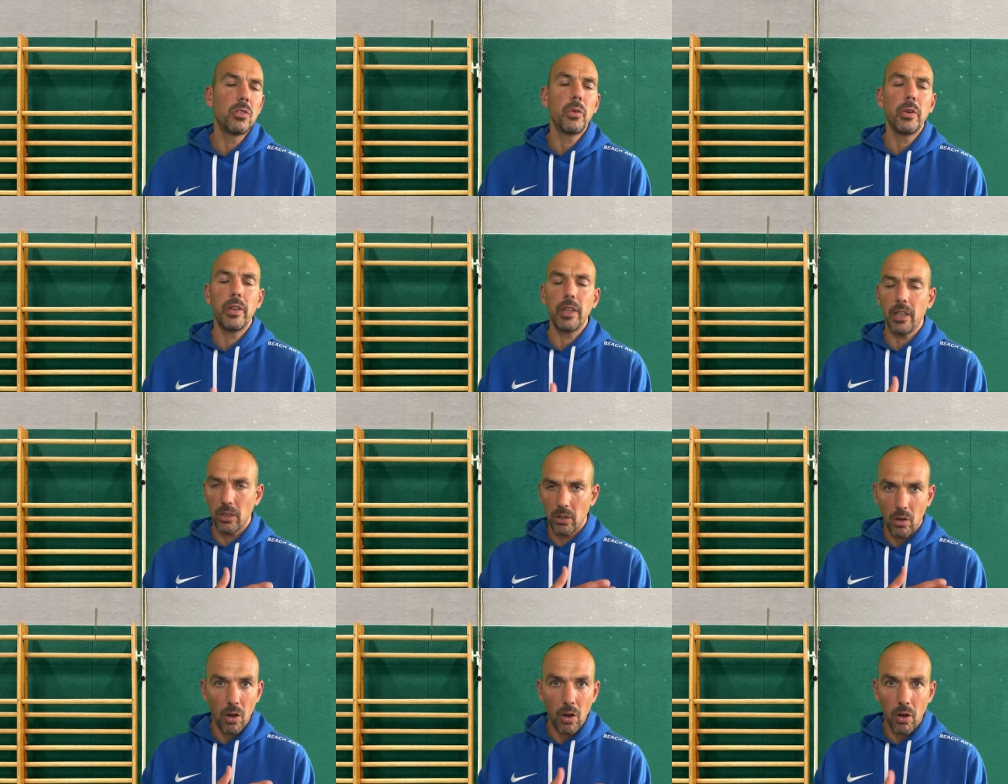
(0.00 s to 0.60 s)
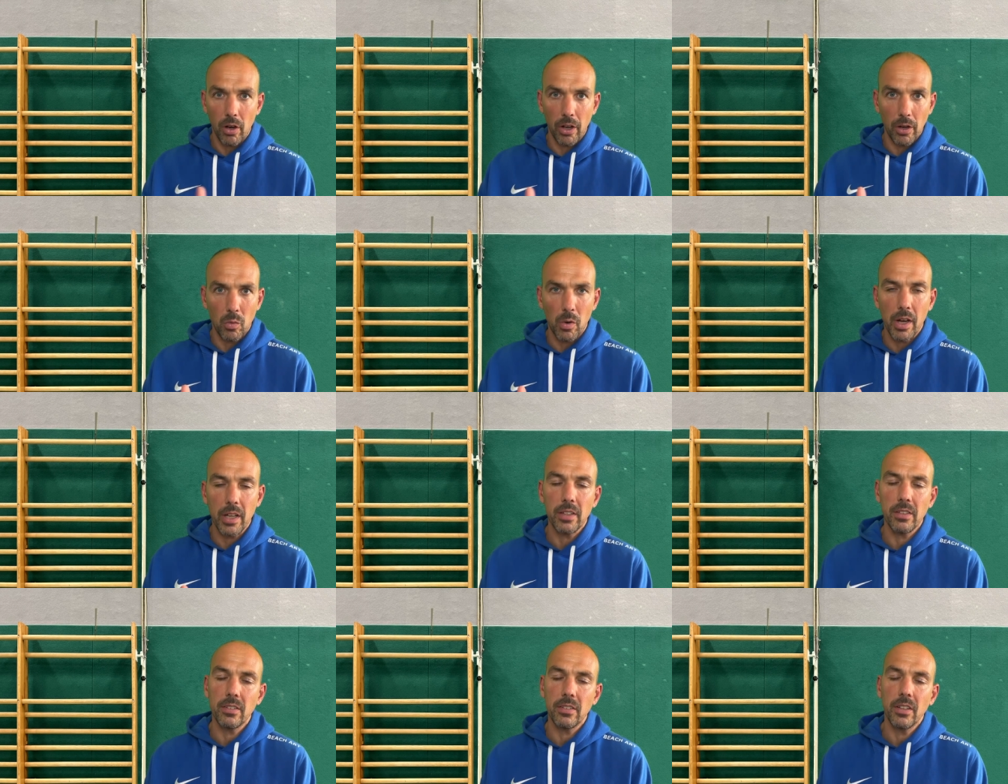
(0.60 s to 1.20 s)
doing it all at
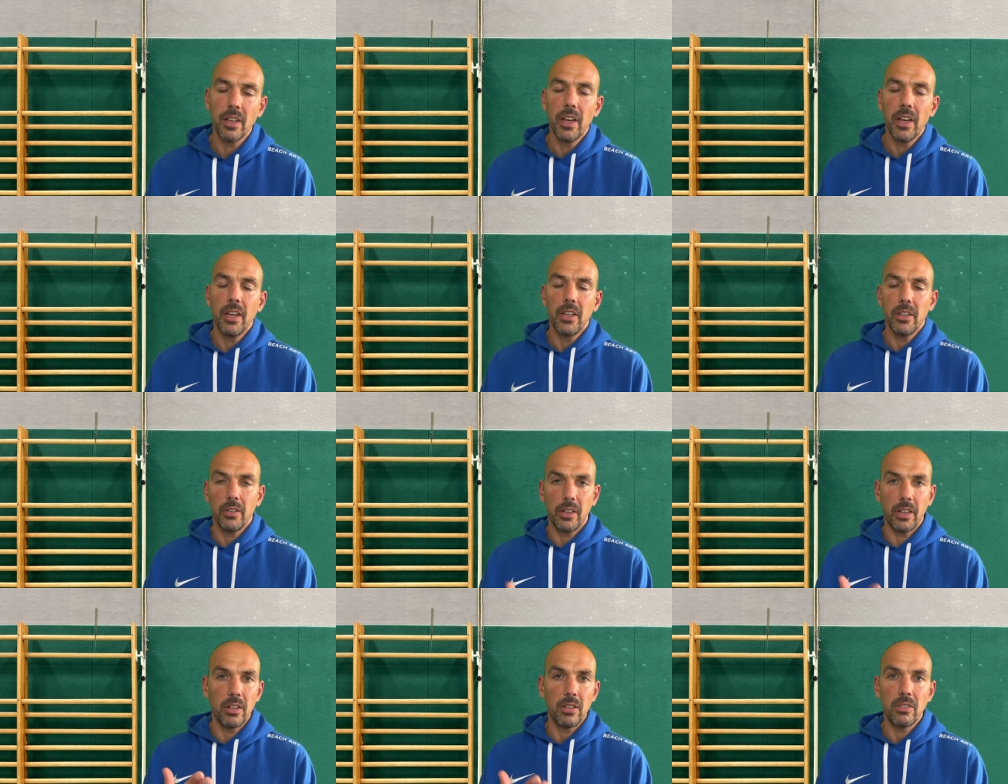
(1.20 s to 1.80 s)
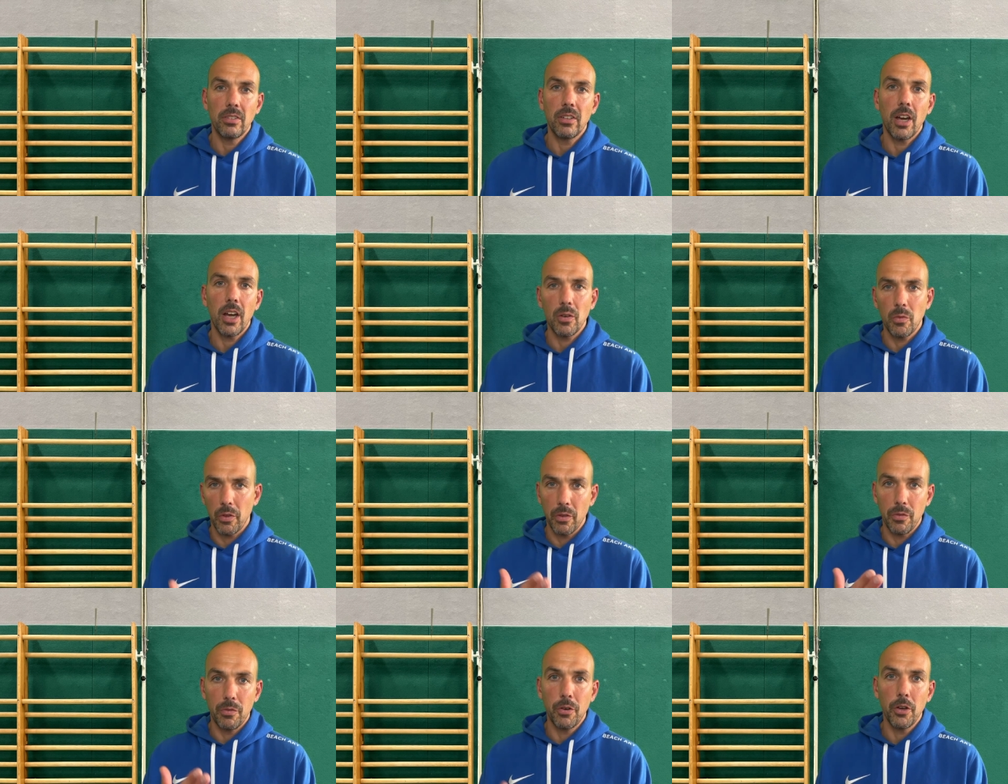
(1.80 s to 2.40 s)
once. You can
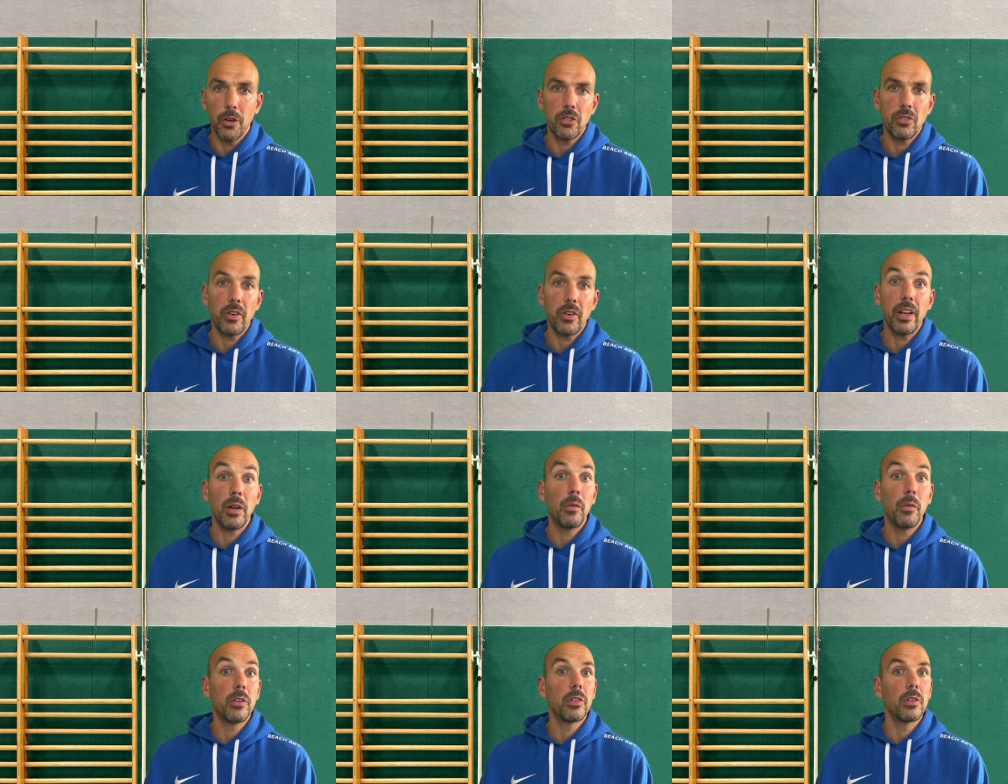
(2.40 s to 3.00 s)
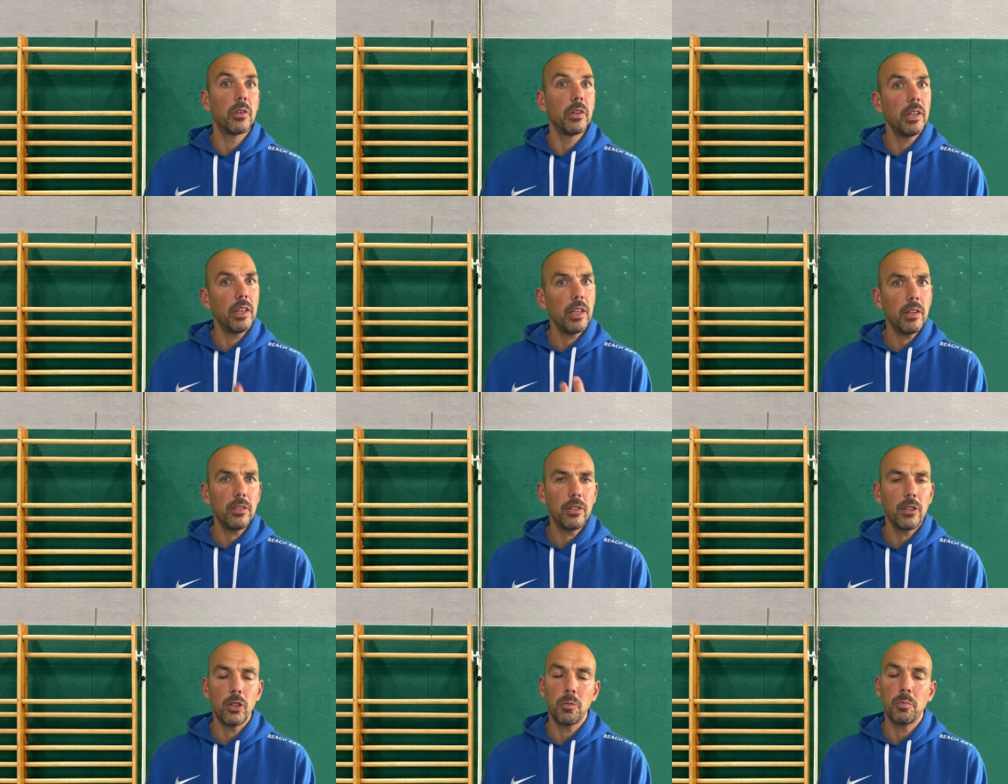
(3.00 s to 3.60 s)
start with the first training with the
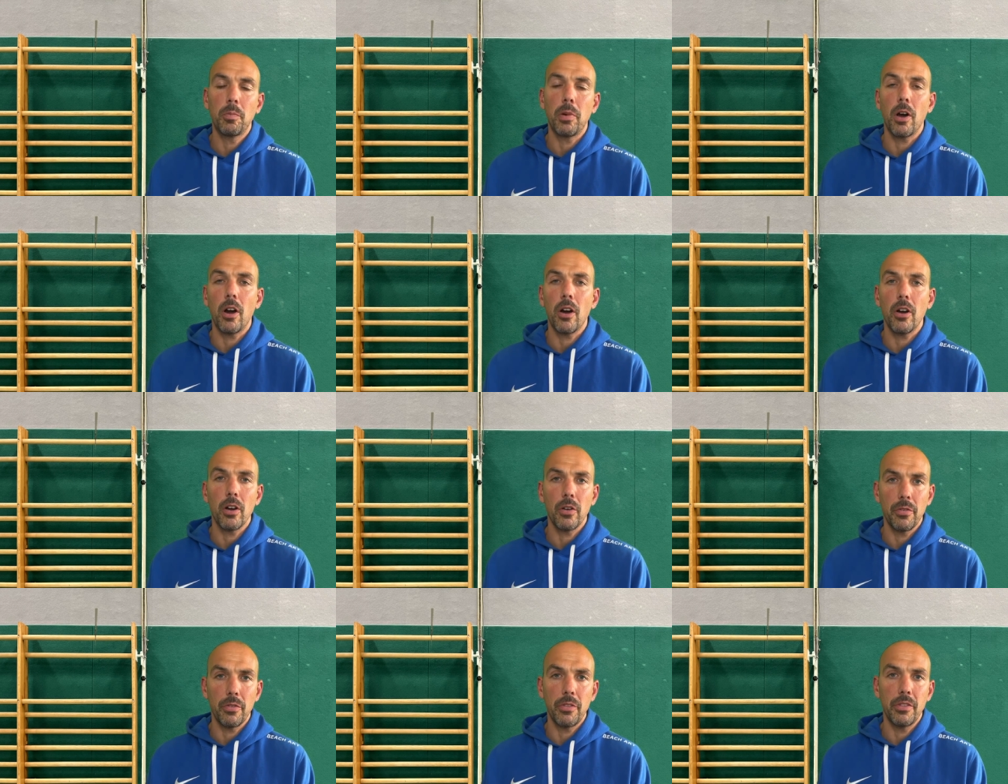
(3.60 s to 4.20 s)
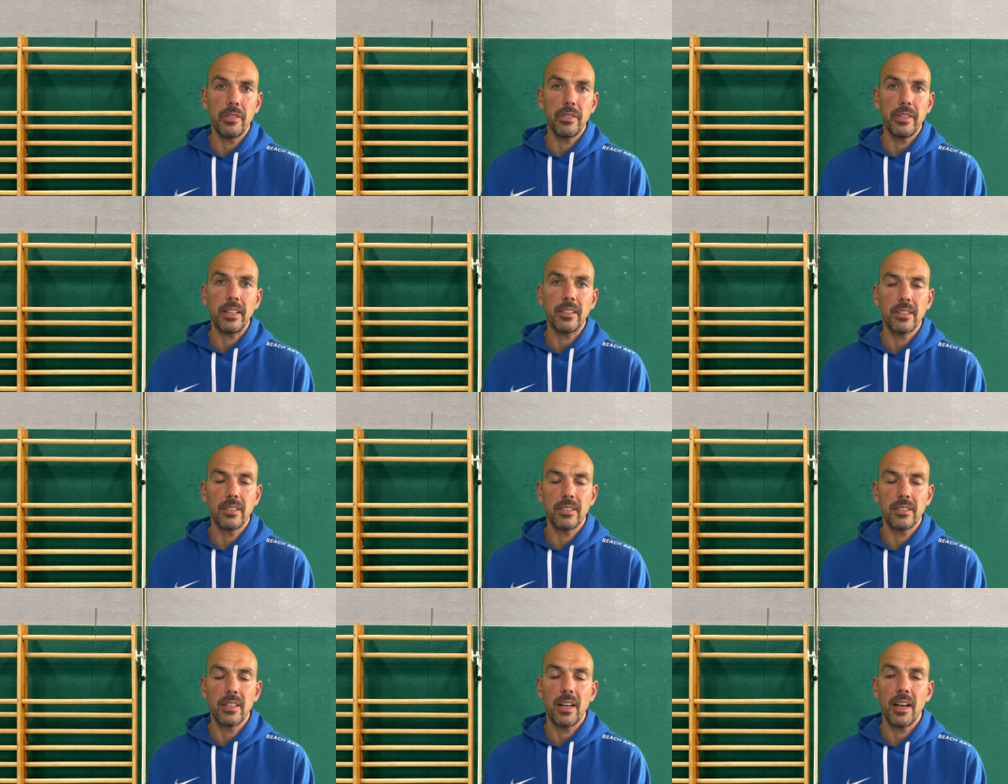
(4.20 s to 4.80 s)
easiest part of this
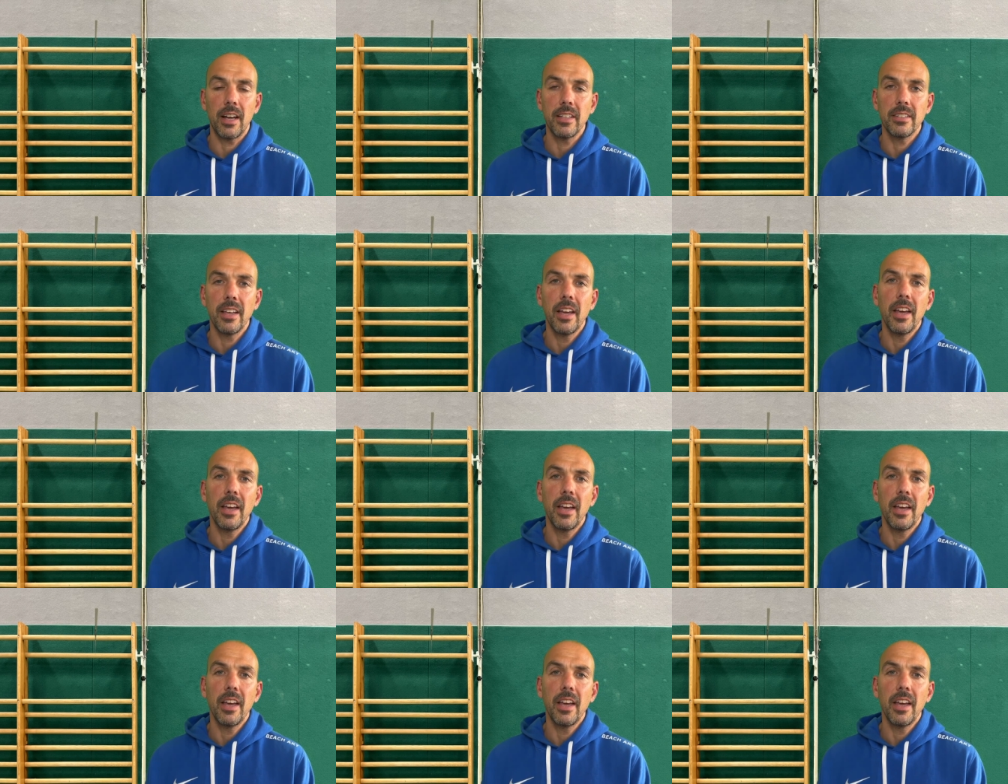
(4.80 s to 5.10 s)
exercise